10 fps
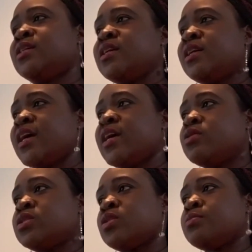I know
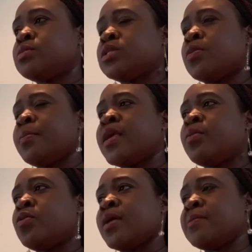some, some
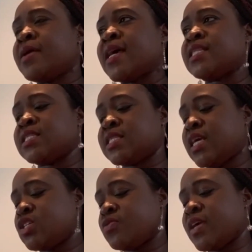people might be at the
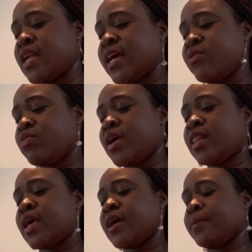stage of their life where
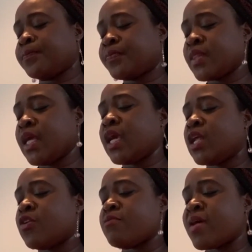they are thinking
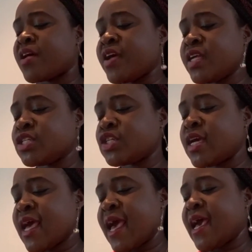of marriage
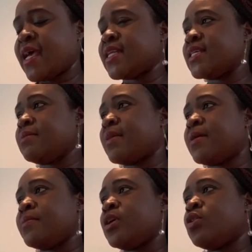and it
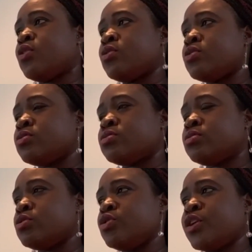might be or
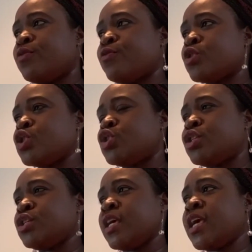looking for
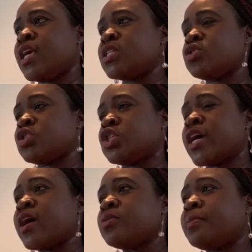kids or
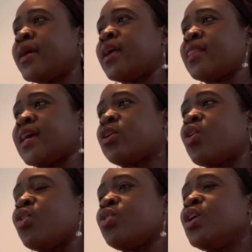childbirth and
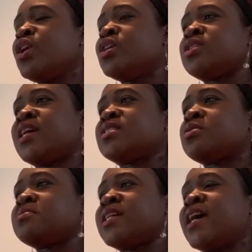all. So there are
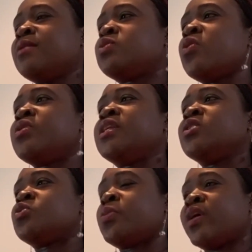some times where we need
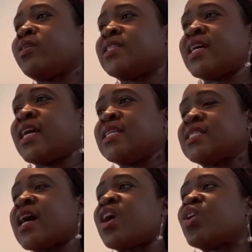to prioritize
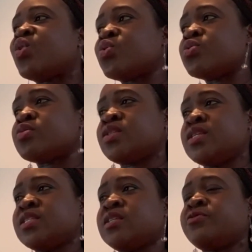our goals.
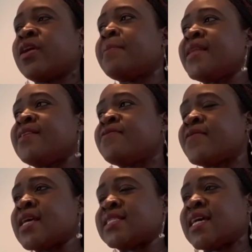Is it family
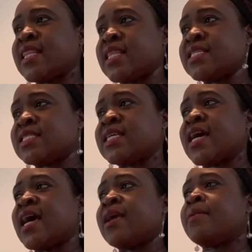first at this
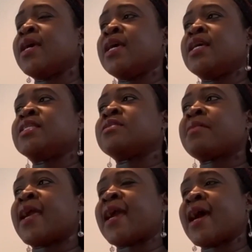time? Is it
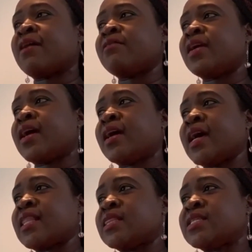my career
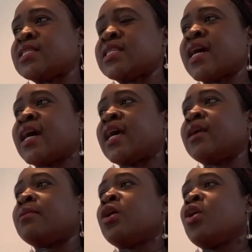at this time?
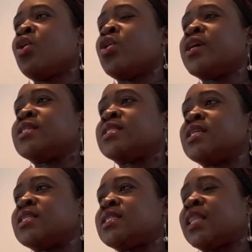Or is
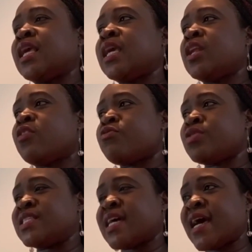it thinking of
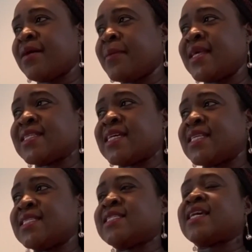retirement at
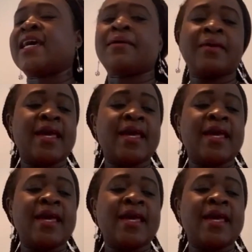this time?